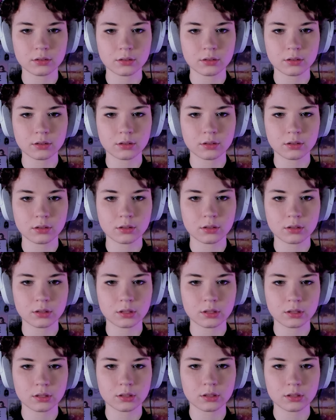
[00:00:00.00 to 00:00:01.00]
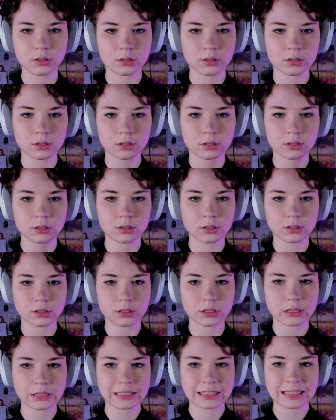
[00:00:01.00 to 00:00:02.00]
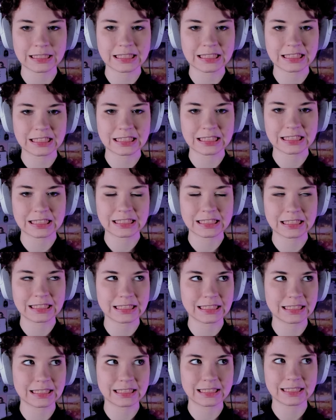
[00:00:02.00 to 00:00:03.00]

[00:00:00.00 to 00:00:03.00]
(silence)